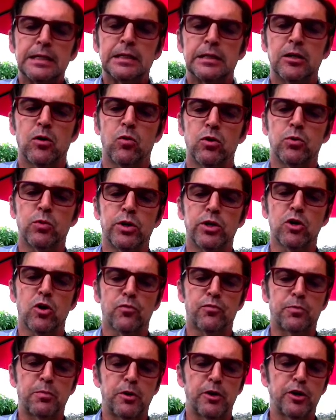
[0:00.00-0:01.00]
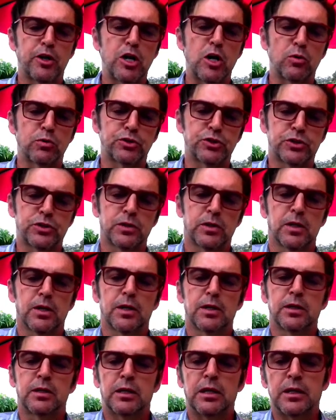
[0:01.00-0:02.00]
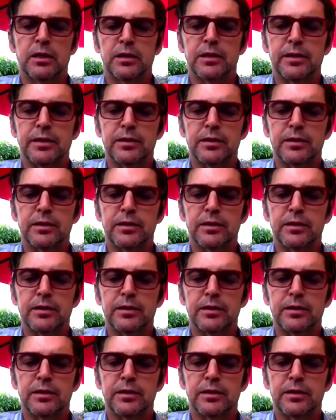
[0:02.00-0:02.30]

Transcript: Now, what do we know from our notes? That